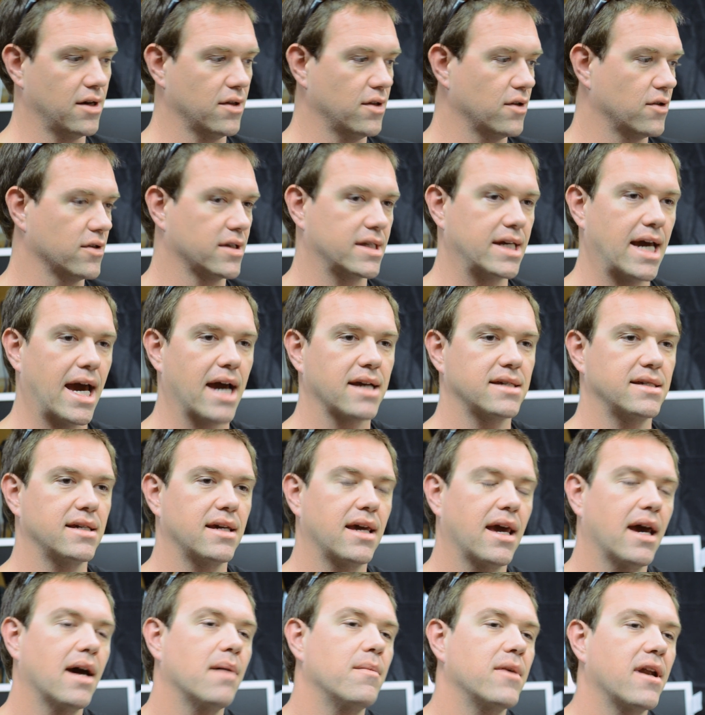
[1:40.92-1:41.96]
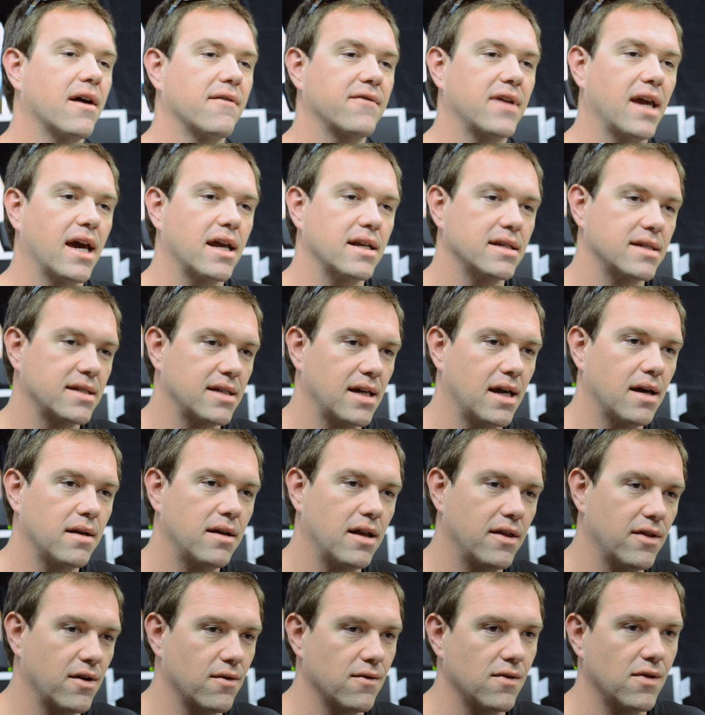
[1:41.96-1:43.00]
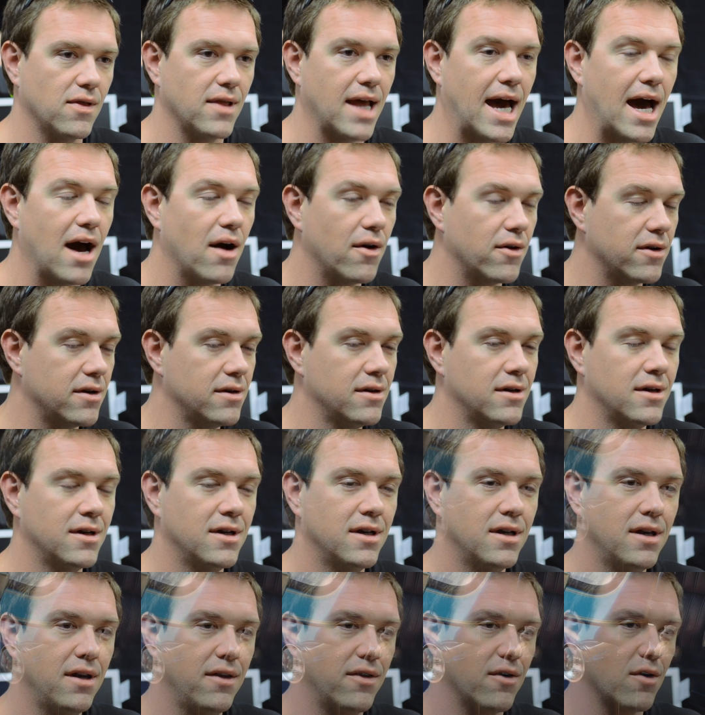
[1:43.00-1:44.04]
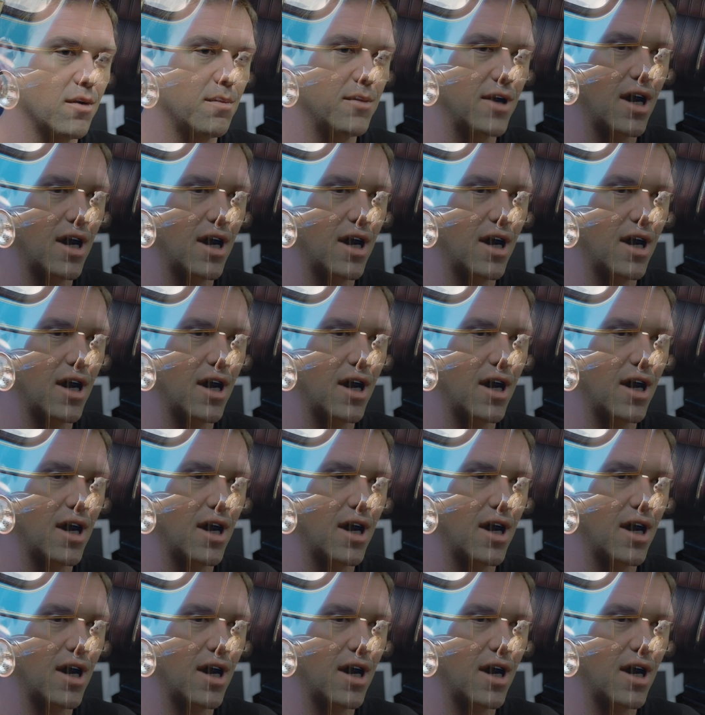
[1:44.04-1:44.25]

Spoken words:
a little taxi cab in Afghanistan, and they're loud, they're